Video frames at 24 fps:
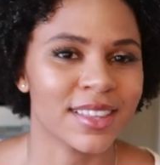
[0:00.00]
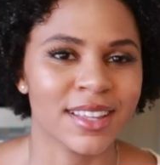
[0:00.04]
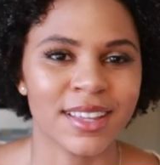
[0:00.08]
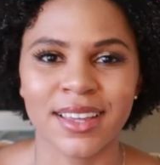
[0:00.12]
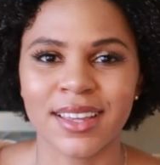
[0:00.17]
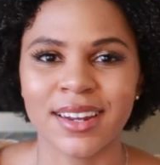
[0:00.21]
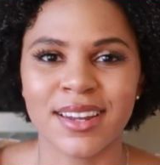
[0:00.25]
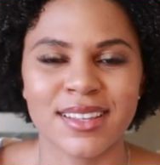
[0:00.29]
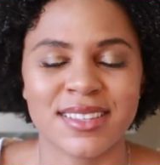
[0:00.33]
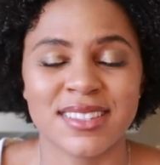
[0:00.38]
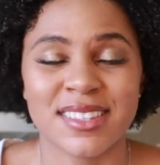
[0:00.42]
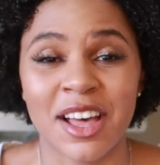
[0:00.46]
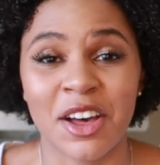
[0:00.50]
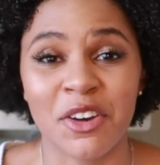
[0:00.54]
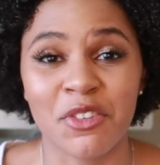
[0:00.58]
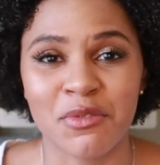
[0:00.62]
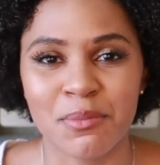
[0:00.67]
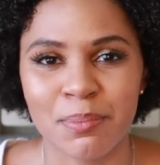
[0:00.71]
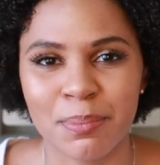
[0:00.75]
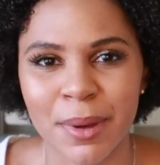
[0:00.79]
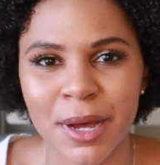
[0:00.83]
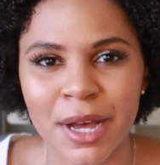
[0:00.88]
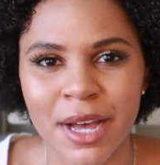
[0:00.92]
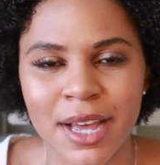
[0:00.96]
thing in
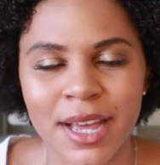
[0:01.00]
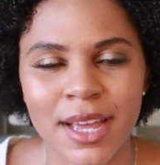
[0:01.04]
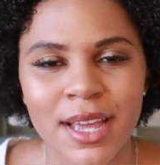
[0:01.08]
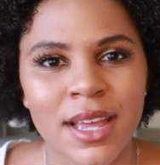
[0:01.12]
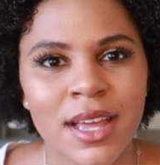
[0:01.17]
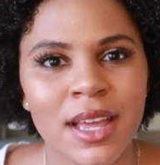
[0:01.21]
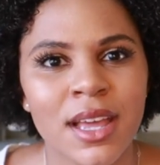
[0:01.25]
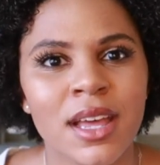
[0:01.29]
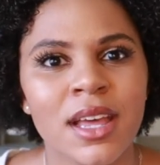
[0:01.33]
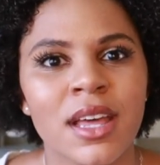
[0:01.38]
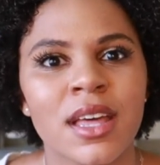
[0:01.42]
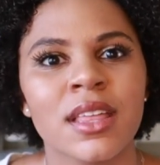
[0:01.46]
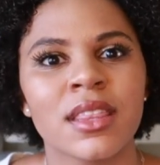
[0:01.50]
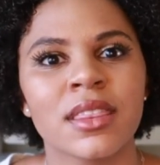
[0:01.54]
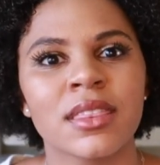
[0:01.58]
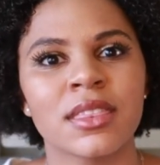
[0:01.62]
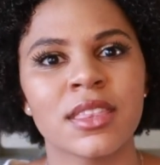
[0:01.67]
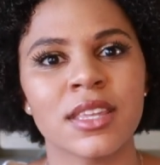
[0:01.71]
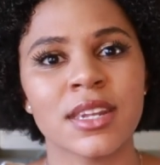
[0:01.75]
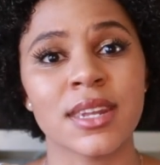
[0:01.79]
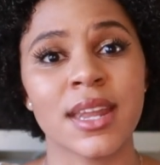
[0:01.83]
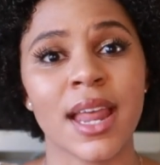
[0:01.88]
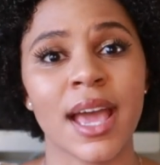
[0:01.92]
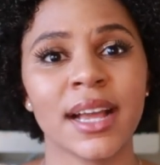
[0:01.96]
itself. But
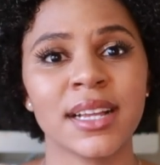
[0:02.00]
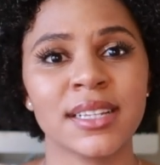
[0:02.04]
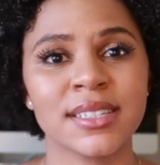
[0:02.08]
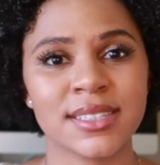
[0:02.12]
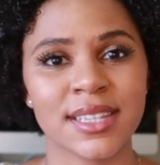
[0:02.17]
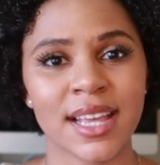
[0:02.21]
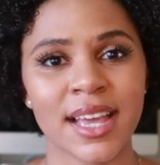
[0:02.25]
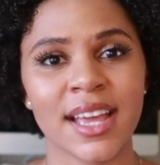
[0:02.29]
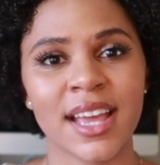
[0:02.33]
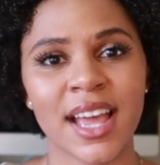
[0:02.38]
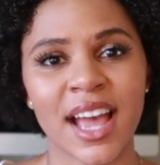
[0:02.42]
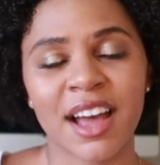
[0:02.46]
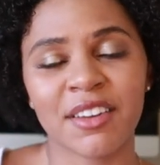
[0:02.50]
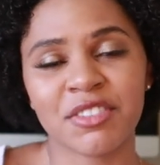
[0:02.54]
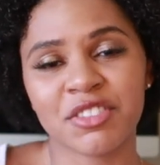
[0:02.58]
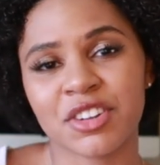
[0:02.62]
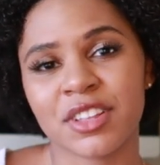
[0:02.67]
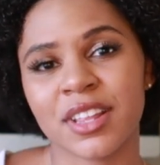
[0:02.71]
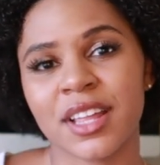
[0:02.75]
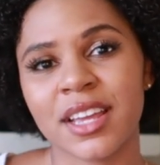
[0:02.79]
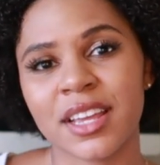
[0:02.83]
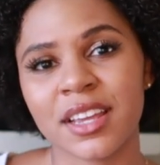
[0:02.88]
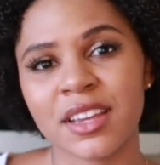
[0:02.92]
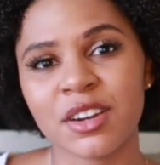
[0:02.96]
the next day after
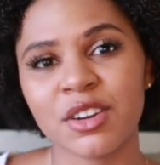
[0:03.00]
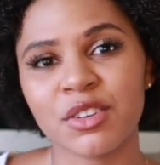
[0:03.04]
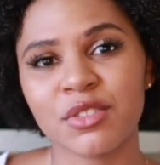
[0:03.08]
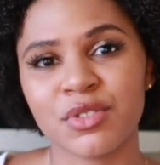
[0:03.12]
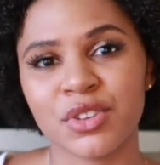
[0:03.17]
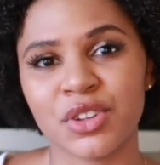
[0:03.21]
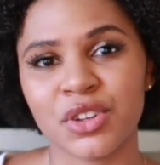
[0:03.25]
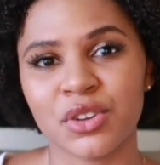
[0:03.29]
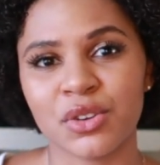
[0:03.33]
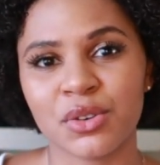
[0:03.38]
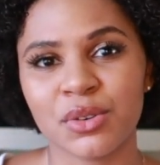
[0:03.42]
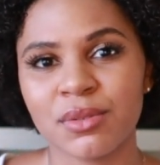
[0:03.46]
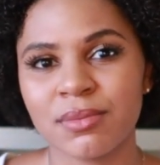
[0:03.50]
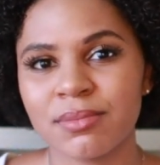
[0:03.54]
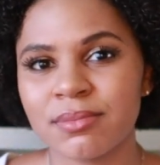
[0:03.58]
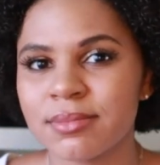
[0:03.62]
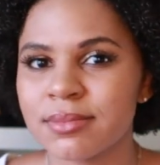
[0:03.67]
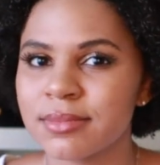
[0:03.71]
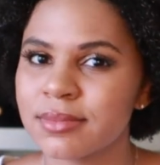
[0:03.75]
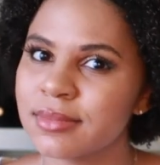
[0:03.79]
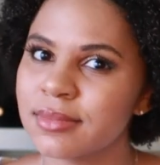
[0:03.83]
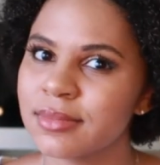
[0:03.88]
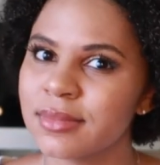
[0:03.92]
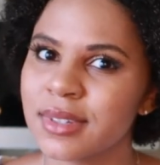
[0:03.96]
that interview,
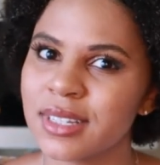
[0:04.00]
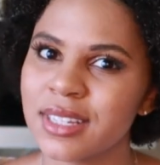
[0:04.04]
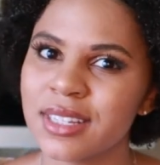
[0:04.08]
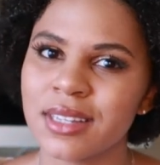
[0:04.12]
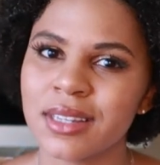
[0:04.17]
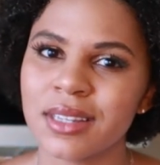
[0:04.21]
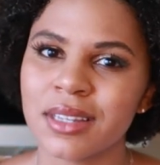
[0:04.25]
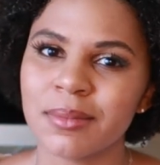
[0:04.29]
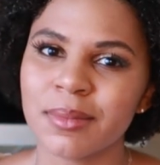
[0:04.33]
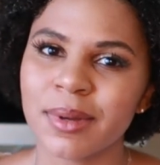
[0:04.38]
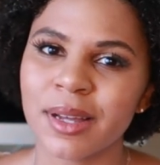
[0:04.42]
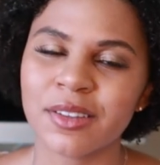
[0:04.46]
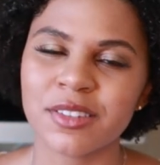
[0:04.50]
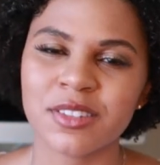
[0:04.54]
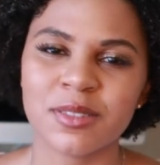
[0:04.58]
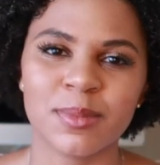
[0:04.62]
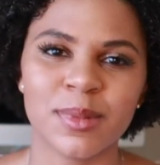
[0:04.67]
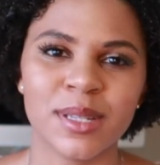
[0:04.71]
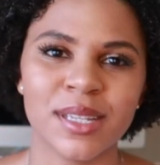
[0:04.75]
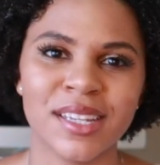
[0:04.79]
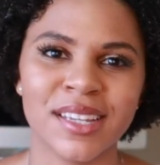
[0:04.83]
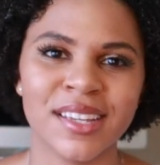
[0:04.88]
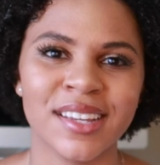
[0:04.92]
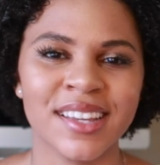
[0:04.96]
he emails
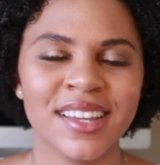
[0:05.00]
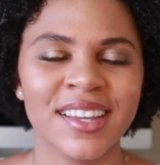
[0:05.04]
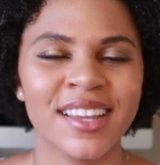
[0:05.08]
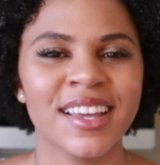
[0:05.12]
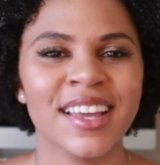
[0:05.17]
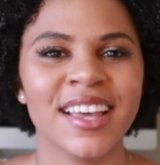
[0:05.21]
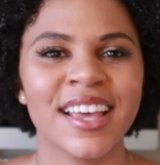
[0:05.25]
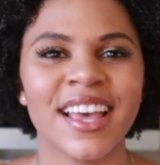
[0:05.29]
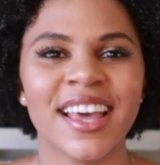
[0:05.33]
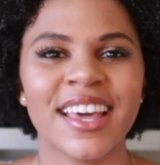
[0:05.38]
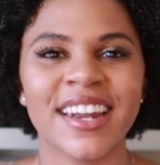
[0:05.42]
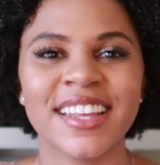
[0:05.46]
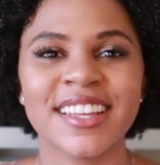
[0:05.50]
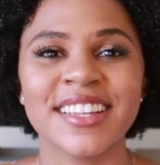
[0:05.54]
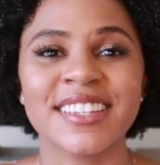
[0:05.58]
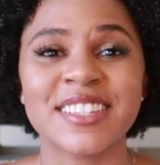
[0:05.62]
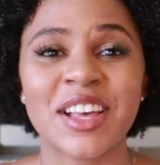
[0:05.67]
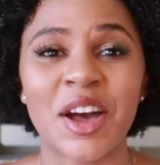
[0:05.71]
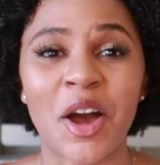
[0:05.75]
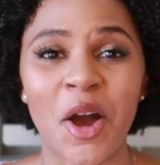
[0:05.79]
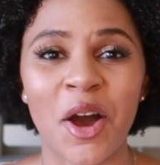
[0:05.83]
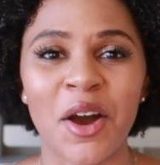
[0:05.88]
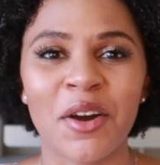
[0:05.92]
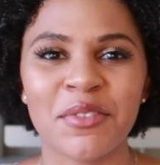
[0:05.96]
me, and he's
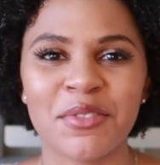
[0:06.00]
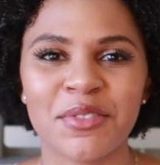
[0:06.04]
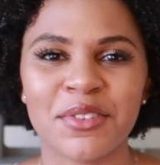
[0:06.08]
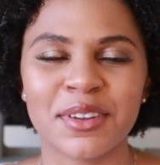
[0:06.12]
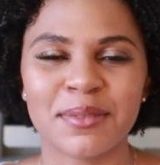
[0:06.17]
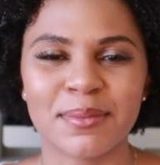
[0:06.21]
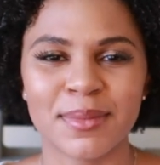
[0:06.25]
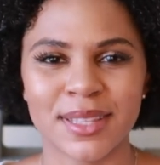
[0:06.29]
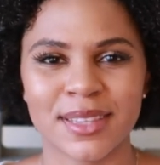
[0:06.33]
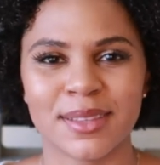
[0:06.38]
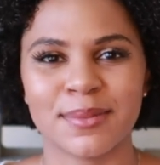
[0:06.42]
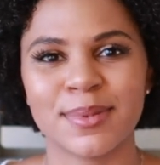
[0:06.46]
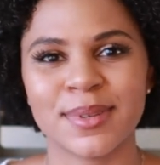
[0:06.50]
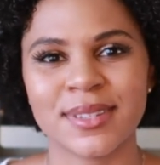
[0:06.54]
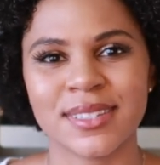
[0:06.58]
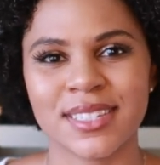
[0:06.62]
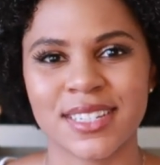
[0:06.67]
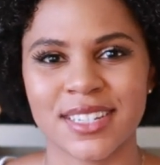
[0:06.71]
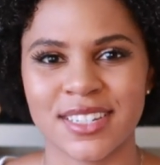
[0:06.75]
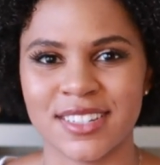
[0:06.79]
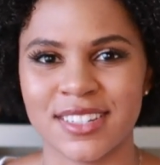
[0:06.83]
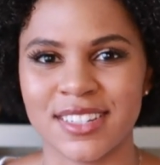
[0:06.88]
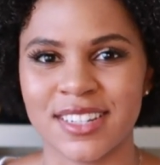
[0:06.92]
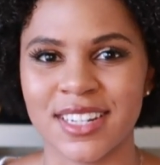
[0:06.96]
offering me the
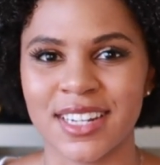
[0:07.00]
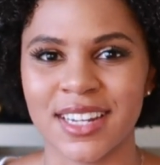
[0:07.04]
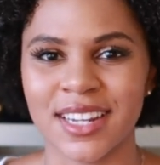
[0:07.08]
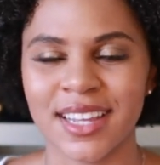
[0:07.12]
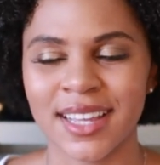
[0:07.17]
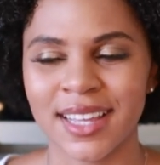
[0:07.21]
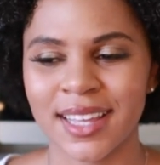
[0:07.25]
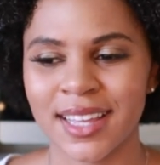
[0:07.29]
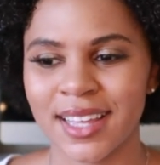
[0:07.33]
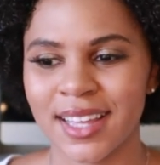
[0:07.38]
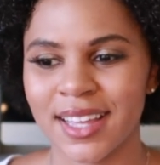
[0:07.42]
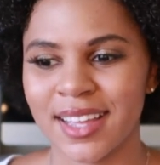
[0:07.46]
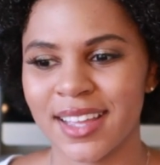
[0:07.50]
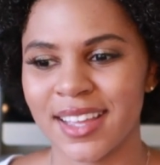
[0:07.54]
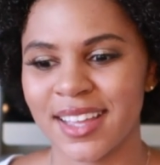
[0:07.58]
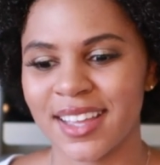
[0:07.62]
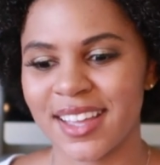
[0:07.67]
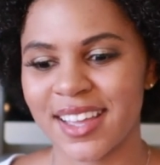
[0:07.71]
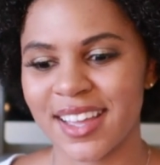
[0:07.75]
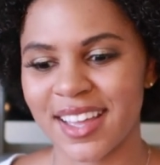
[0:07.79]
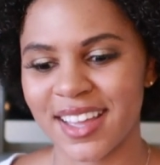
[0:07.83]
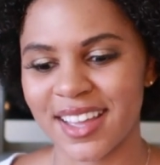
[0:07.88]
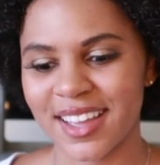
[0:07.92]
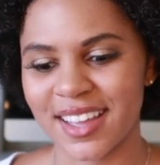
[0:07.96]
position.
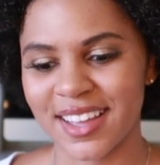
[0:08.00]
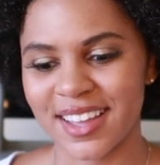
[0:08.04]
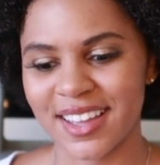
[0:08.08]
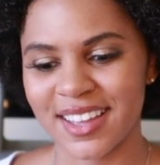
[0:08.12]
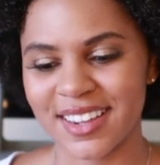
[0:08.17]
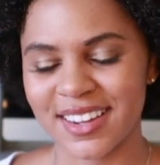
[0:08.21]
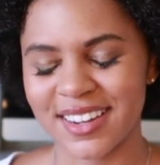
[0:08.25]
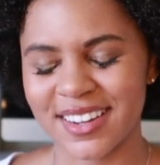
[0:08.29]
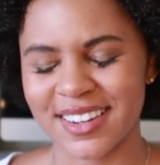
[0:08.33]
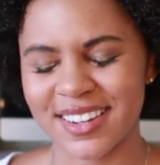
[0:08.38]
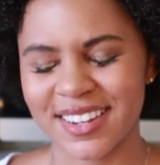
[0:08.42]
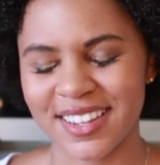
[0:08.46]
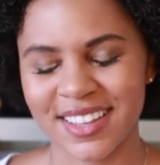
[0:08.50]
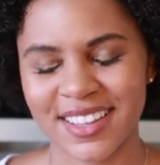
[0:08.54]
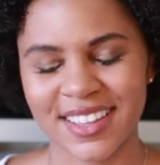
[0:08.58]
And